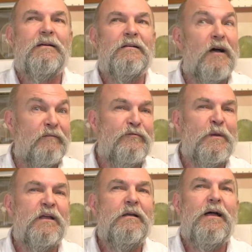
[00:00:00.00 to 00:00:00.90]
God
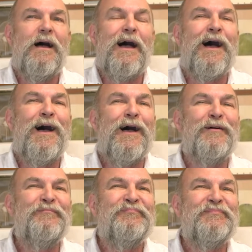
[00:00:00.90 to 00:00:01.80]
forbid,
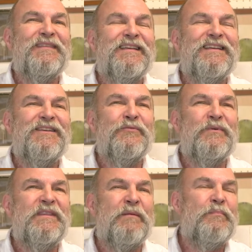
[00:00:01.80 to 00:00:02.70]
um, you
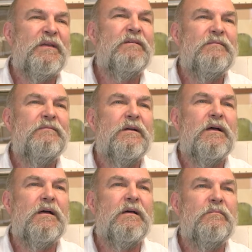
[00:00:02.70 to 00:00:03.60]
would then be
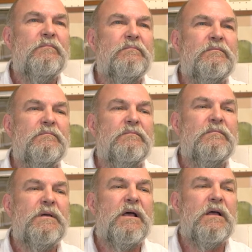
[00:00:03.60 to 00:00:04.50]
um,
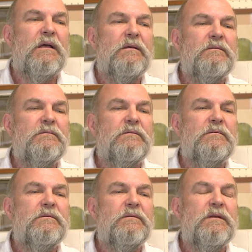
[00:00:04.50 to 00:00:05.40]
uh,
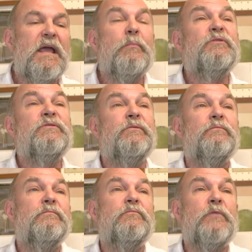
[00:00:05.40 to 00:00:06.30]
able to
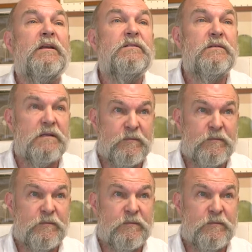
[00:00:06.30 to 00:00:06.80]
rent a